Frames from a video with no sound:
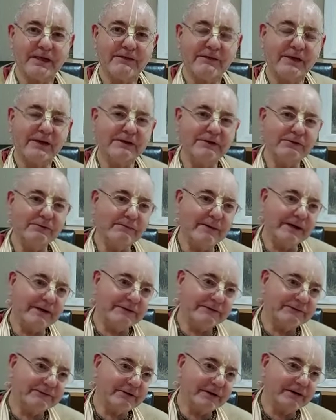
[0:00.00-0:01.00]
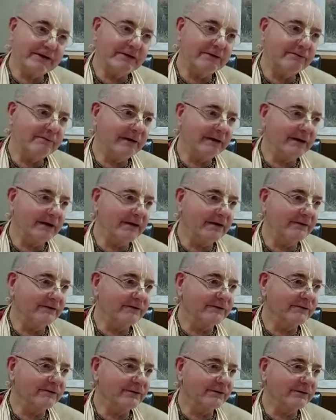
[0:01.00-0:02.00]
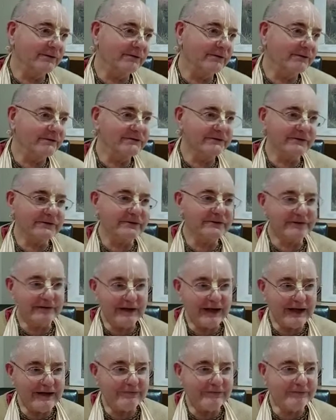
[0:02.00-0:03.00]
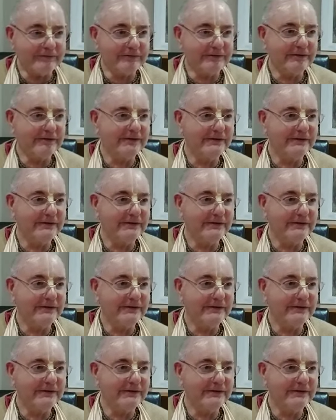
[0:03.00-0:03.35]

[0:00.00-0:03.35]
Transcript: Then you may answer, well, Krishna's left,